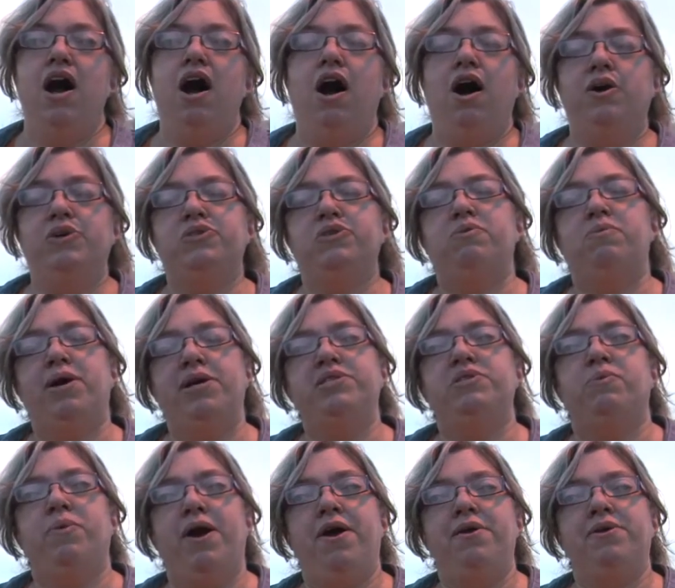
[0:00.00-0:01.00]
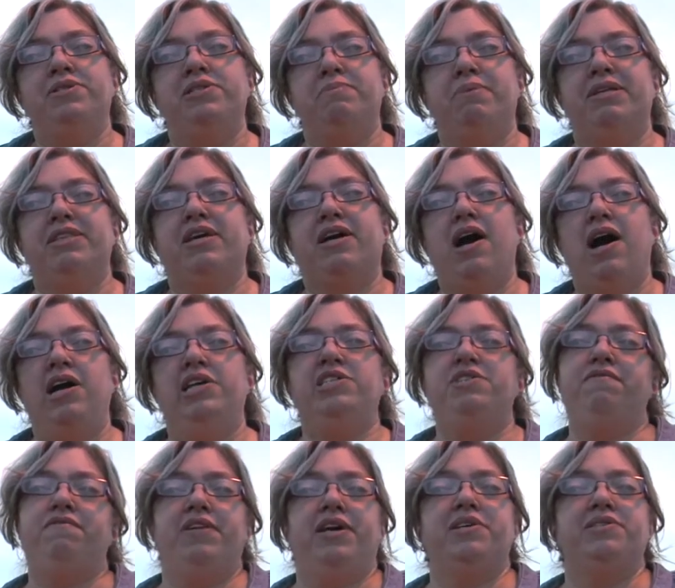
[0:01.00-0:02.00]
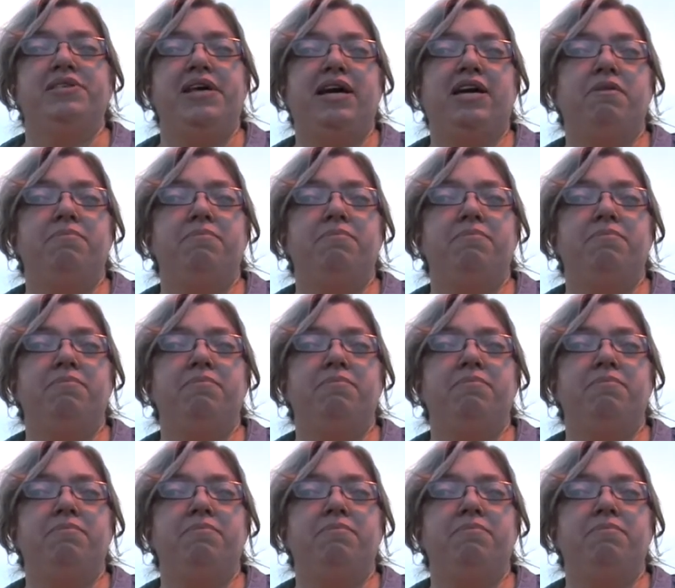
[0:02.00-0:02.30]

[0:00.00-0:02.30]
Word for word: also raise awareness about the kinds of things that